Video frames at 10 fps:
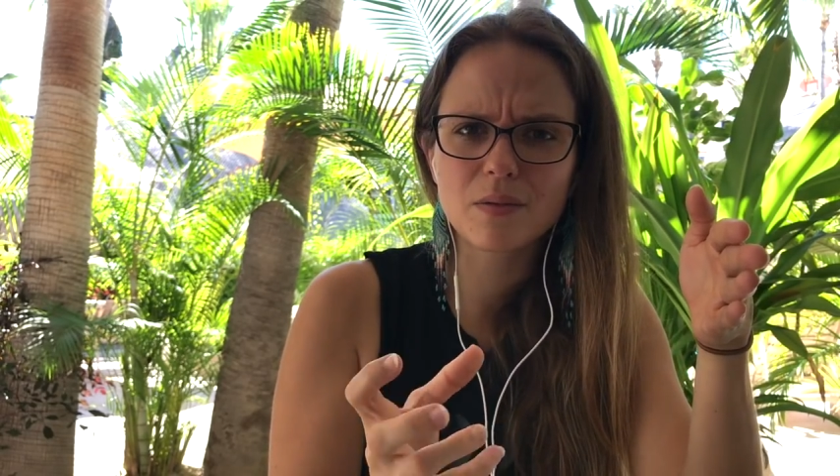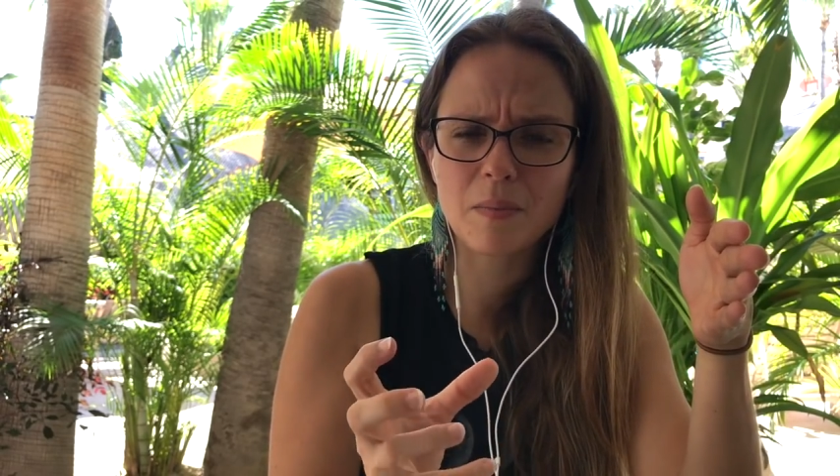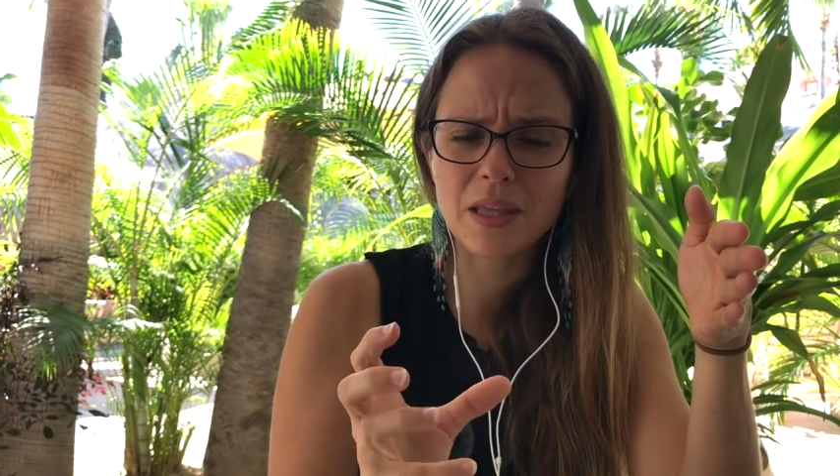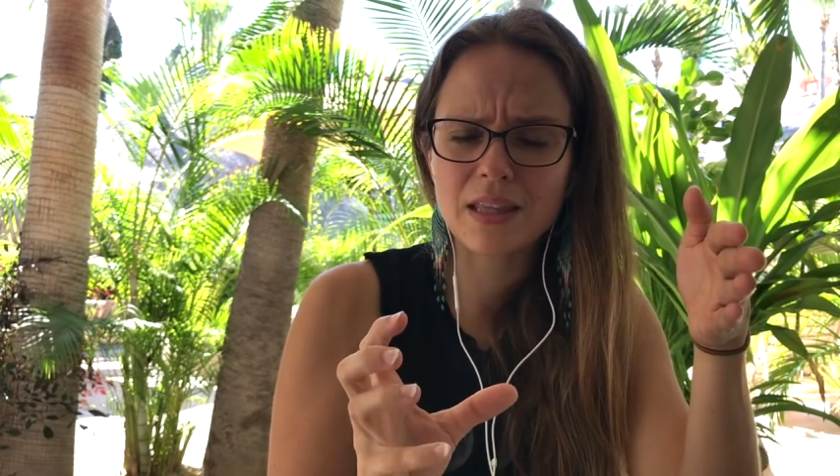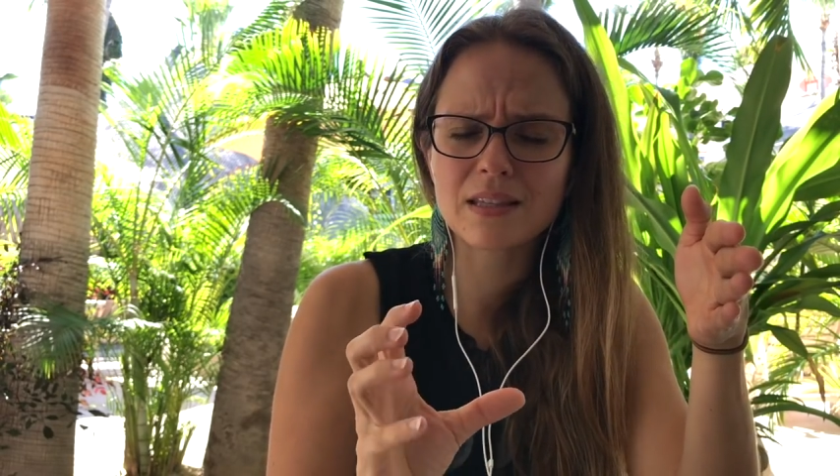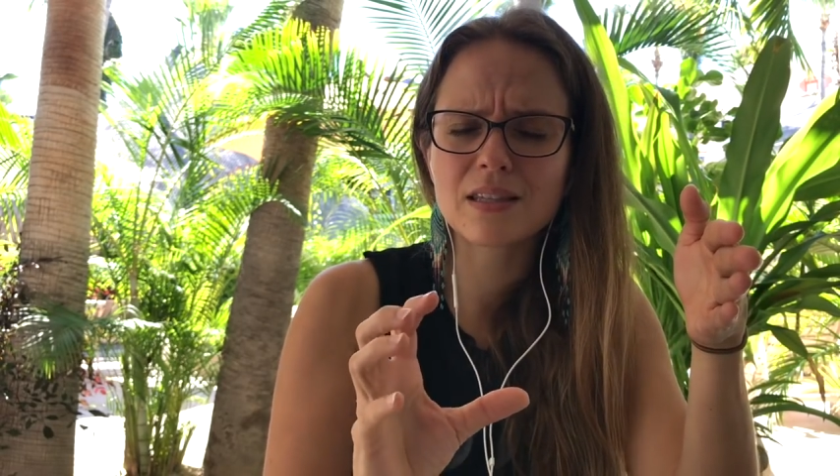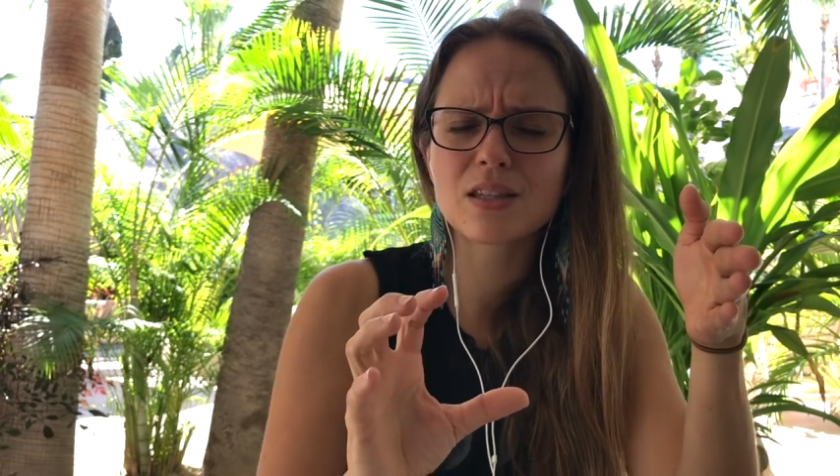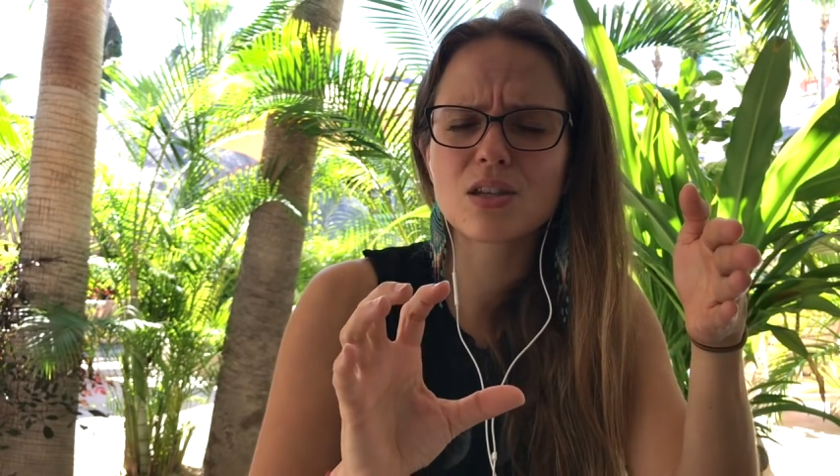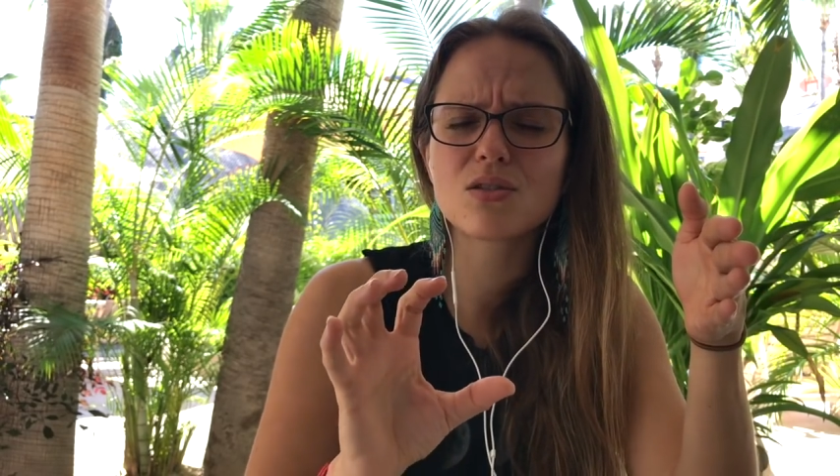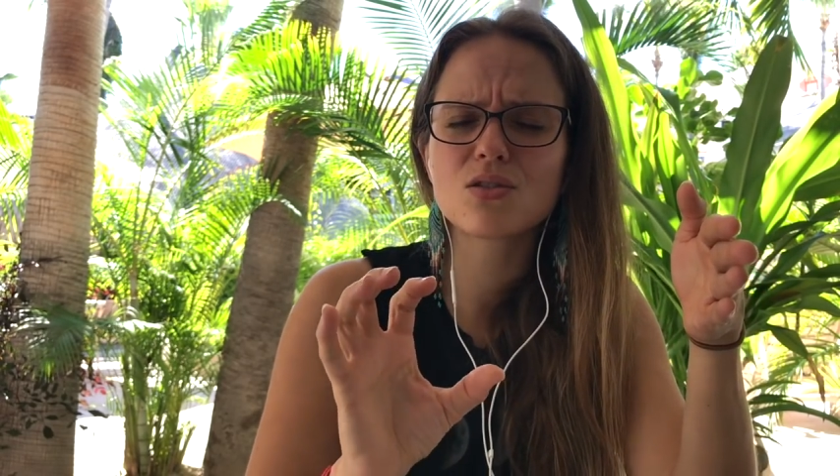I mean, this
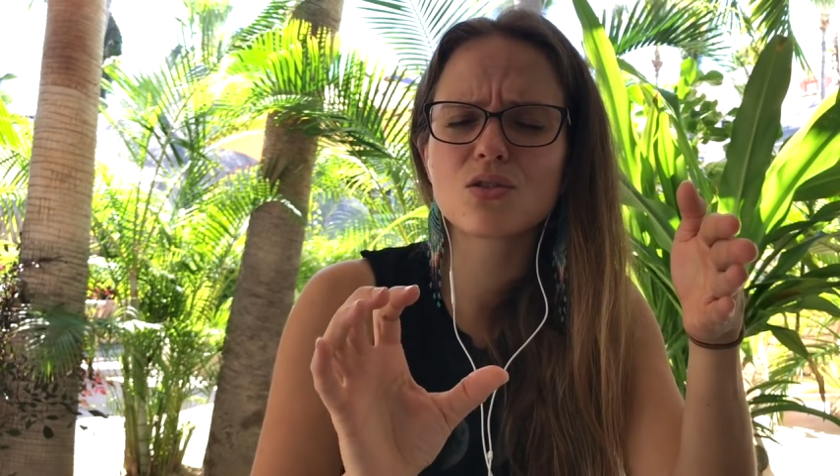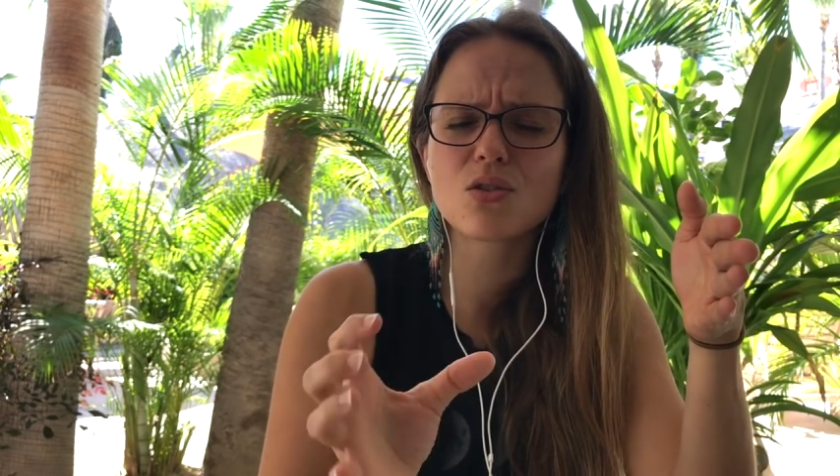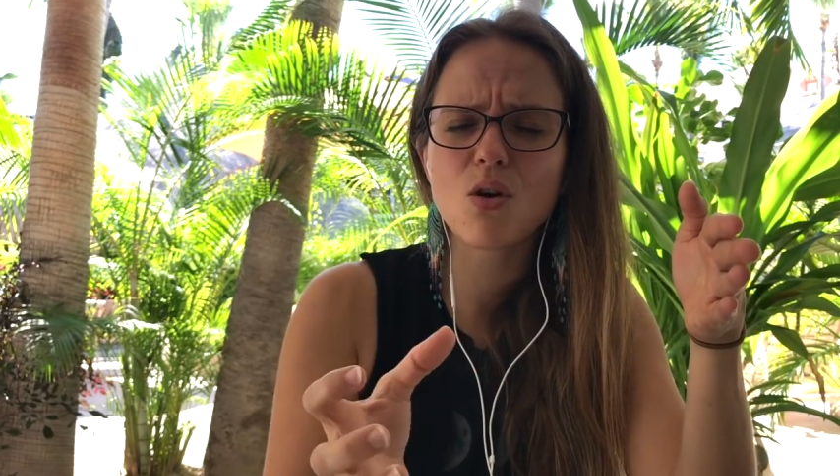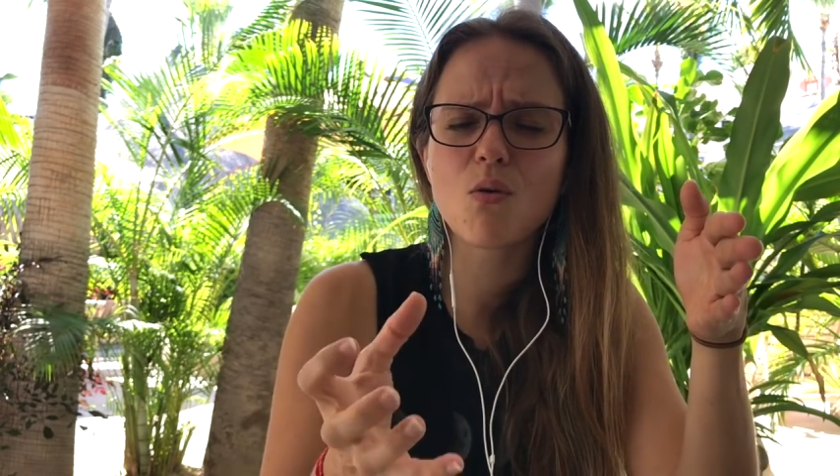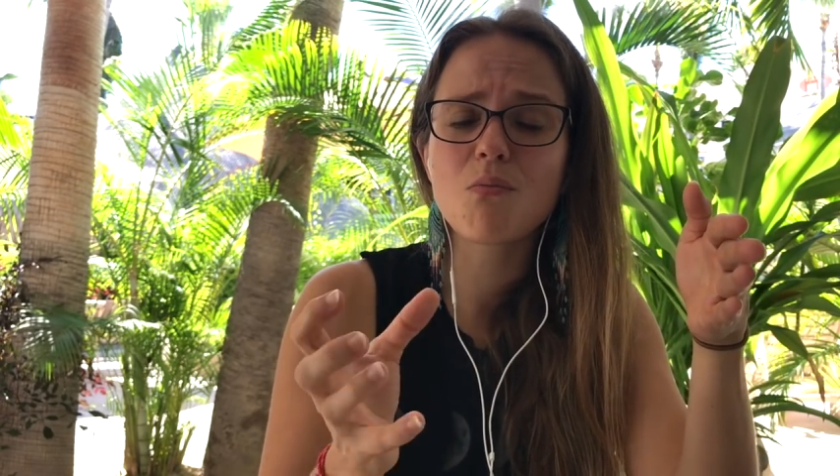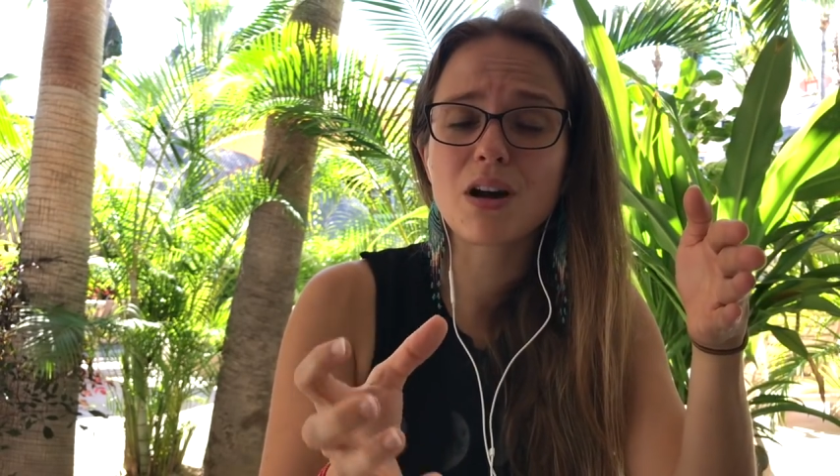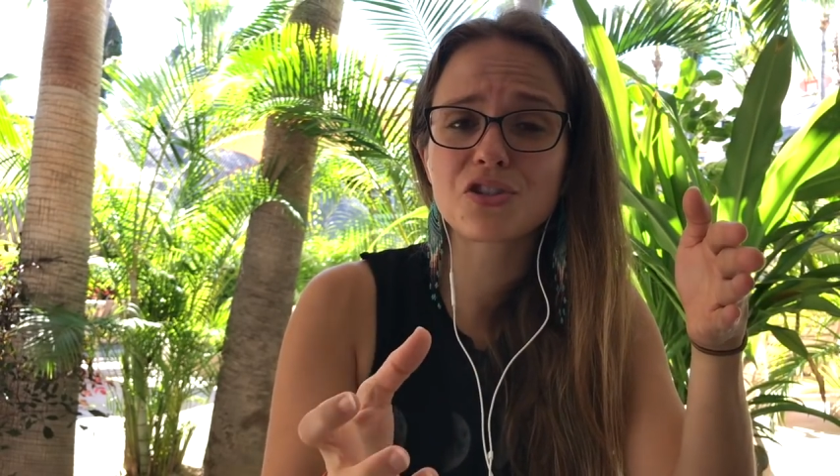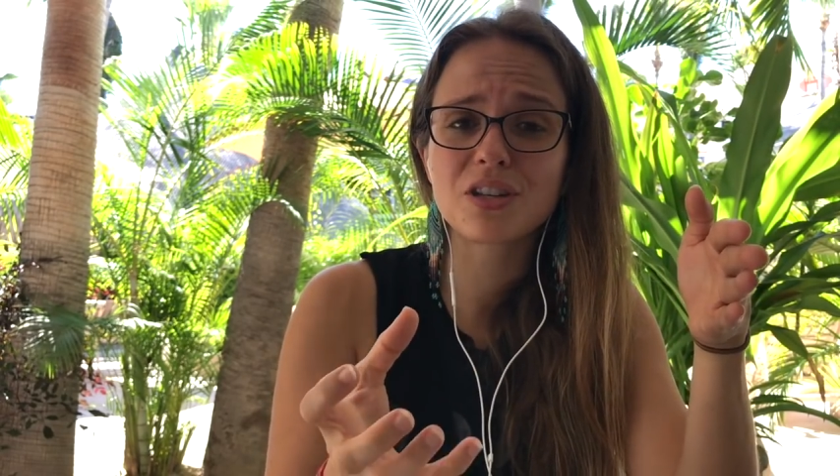is so much